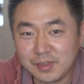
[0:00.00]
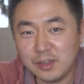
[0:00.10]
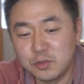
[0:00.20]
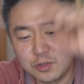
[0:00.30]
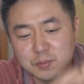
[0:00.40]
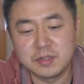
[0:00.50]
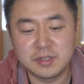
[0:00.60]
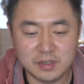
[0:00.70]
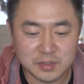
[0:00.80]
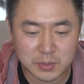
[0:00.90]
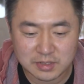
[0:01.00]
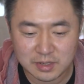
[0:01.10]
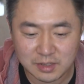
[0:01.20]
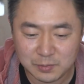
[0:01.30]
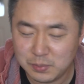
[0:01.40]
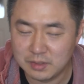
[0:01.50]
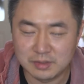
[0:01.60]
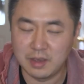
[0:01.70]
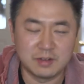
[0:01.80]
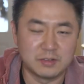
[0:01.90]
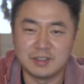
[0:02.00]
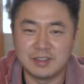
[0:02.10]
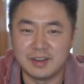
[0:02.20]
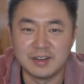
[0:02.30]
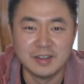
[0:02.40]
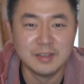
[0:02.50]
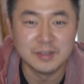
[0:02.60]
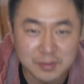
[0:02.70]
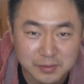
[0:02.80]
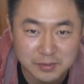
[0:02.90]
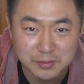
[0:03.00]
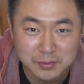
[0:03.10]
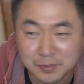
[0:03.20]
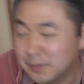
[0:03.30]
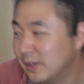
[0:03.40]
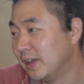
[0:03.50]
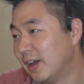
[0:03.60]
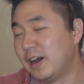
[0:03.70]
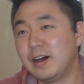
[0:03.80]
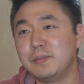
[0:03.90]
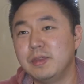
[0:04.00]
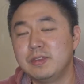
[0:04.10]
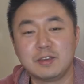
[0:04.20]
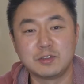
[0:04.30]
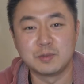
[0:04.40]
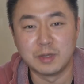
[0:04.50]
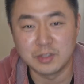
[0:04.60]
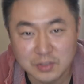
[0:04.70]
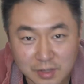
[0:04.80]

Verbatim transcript: YouTubers say smash that like button. I don't really care. You do you. Um, and thank you so much.